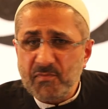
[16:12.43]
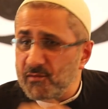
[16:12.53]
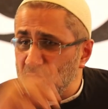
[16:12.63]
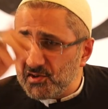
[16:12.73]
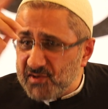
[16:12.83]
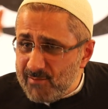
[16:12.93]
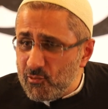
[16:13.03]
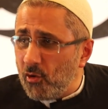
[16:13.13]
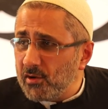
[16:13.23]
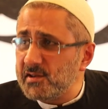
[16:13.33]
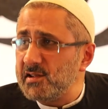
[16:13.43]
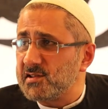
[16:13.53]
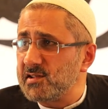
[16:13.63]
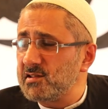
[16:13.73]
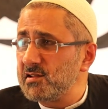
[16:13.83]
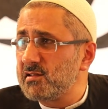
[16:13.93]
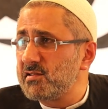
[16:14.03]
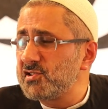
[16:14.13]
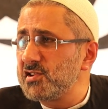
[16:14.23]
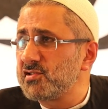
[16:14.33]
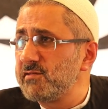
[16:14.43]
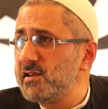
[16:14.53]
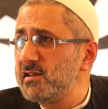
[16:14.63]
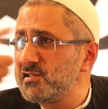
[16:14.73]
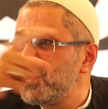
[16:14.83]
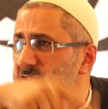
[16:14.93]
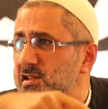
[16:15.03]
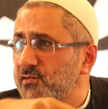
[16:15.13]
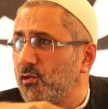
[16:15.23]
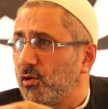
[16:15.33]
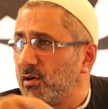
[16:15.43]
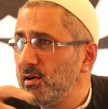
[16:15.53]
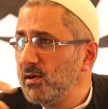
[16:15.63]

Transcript: For the same qualities that the Christians revere Jesus for.